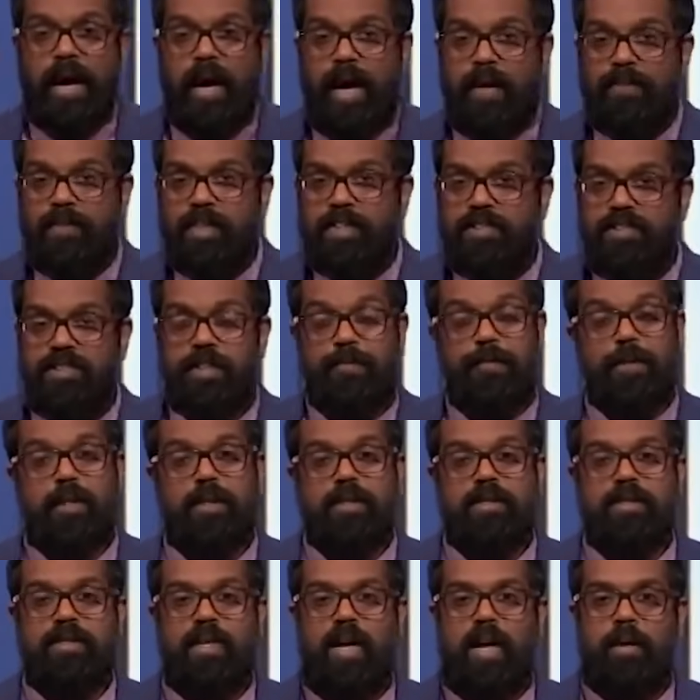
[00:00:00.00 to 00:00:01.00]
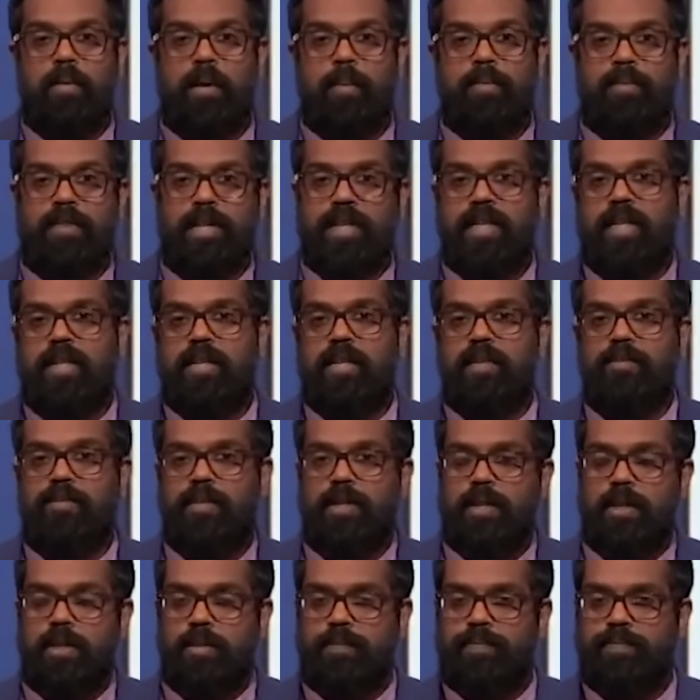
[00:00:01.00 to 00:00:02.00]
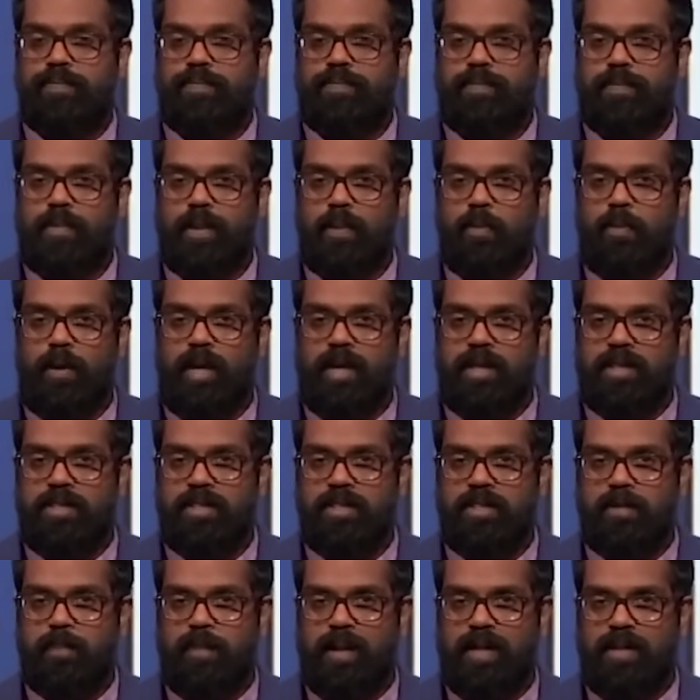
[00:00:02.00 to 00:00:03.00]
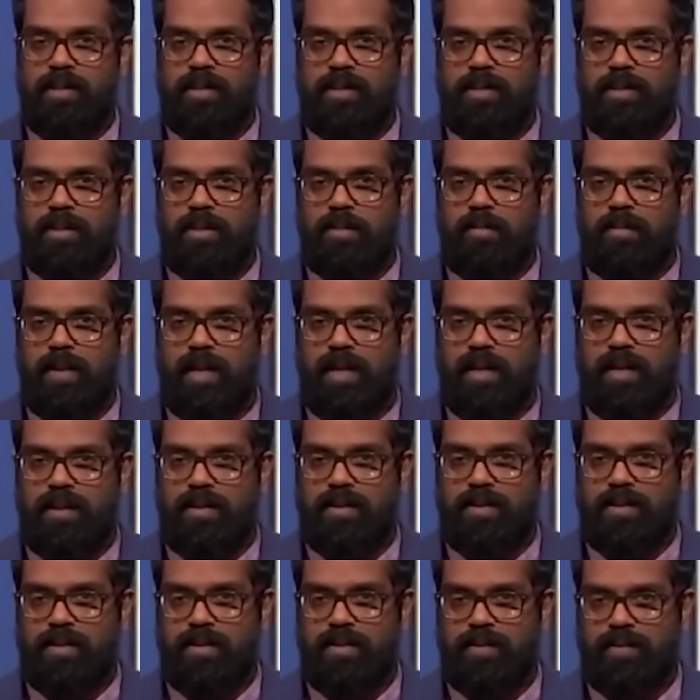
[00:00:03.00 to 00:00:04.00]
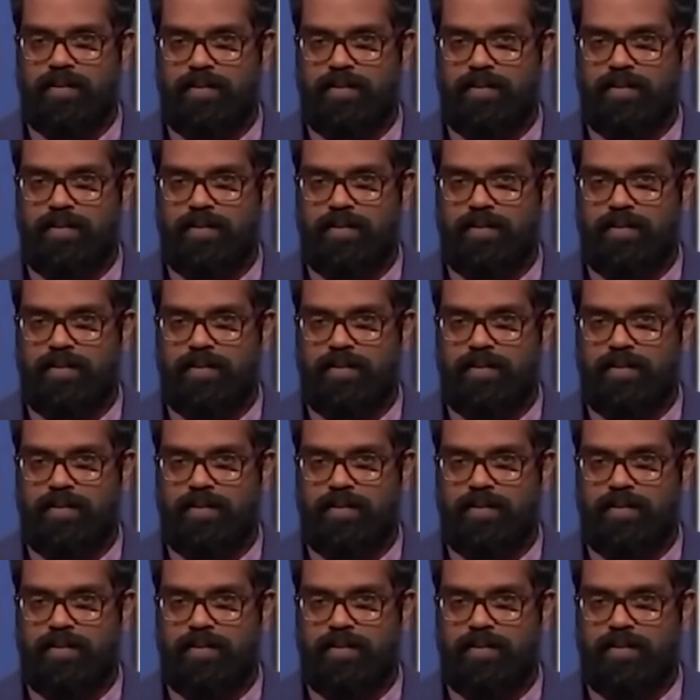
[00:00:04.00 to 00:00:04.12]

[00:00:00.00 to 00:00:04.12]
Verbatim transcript: At this difficult time, I'm thinking of you. Wearing suspenders and a mask.